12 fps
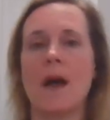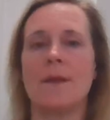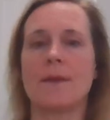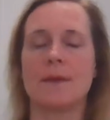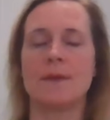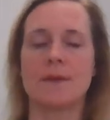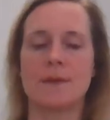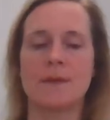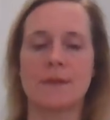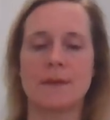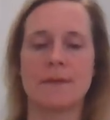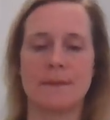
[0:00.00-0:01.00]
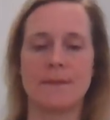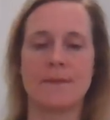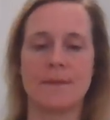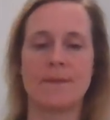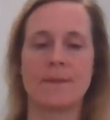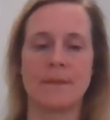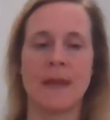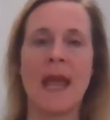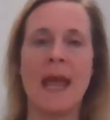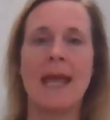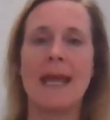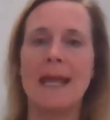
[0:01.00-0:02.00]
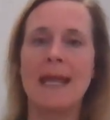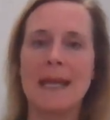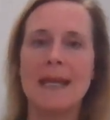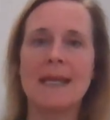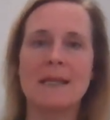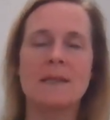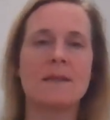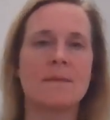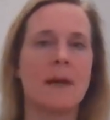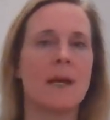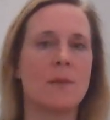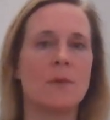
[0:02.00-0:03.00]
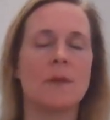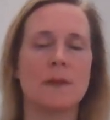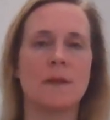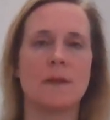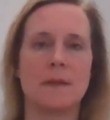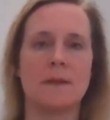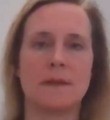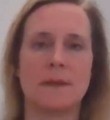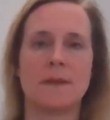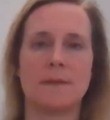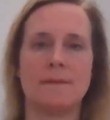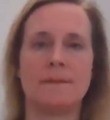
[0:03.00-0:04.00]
others. and my world